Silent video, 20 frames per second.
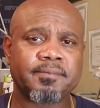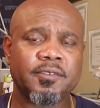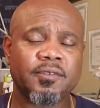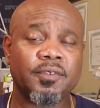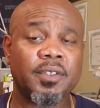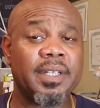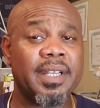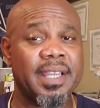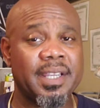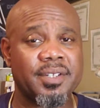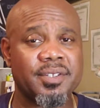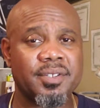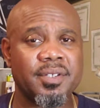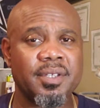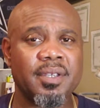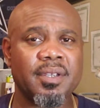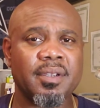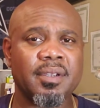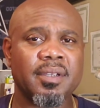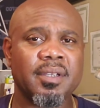for next
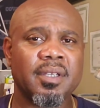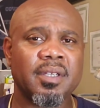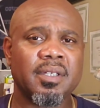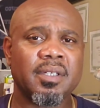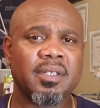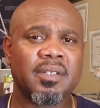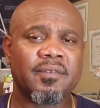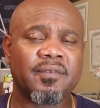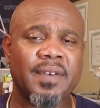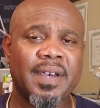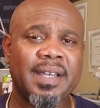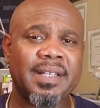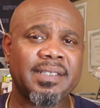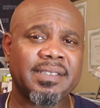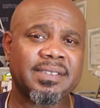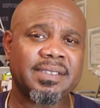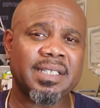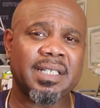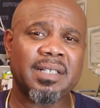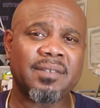year, find
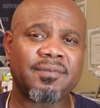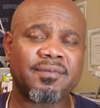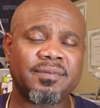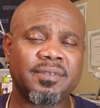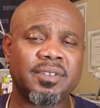himself,